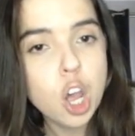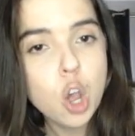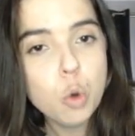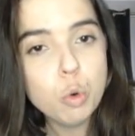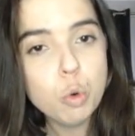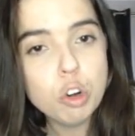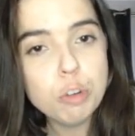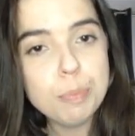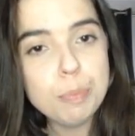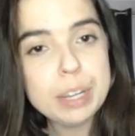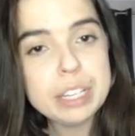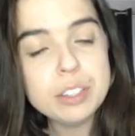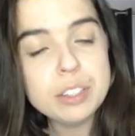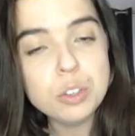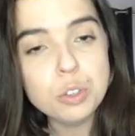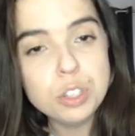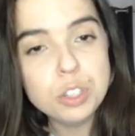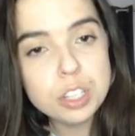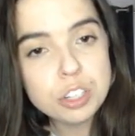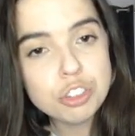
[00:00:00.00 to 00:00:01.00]
would be to
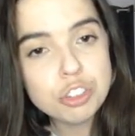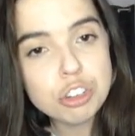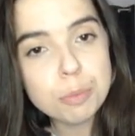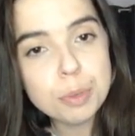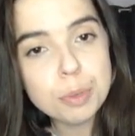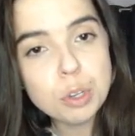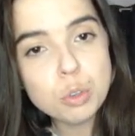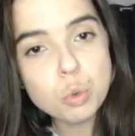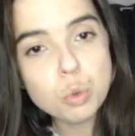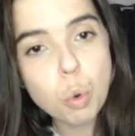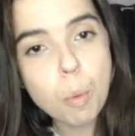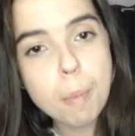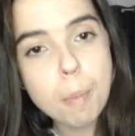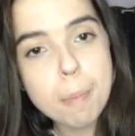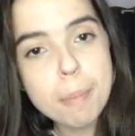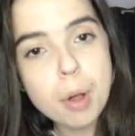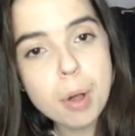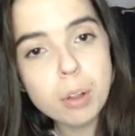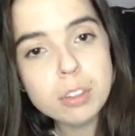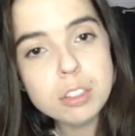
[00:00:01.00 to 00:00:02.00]
distribute or
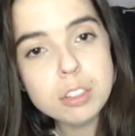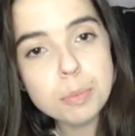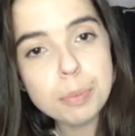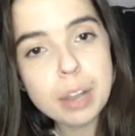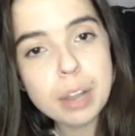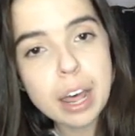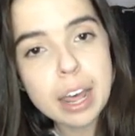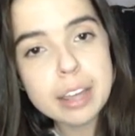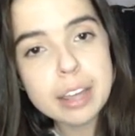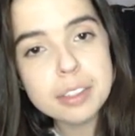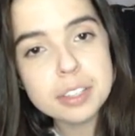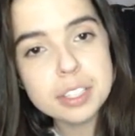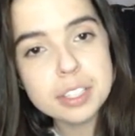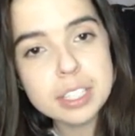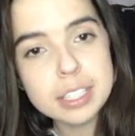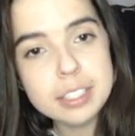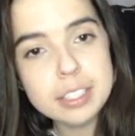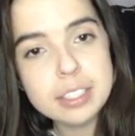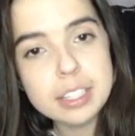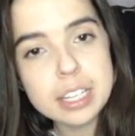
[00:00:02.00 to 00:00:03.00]
multiply the
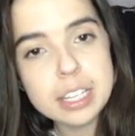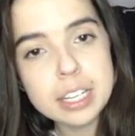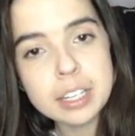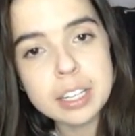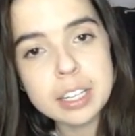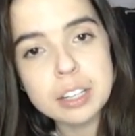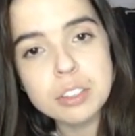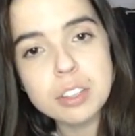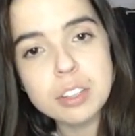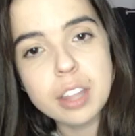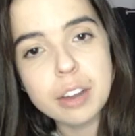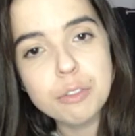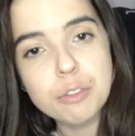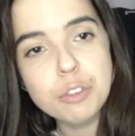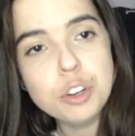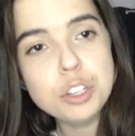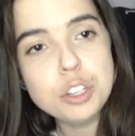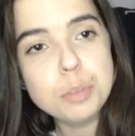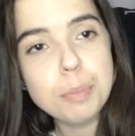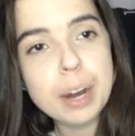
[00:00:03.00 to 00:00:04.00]
sixteen into that
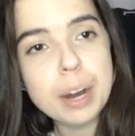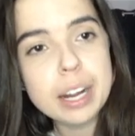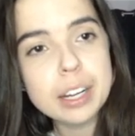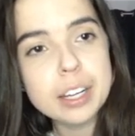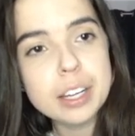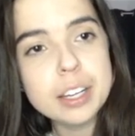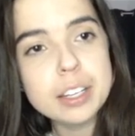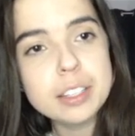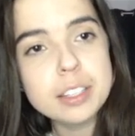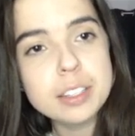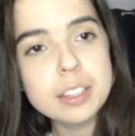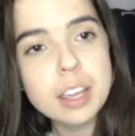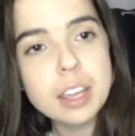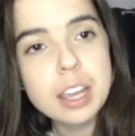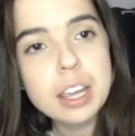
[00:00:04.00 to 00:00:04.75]
first bracket,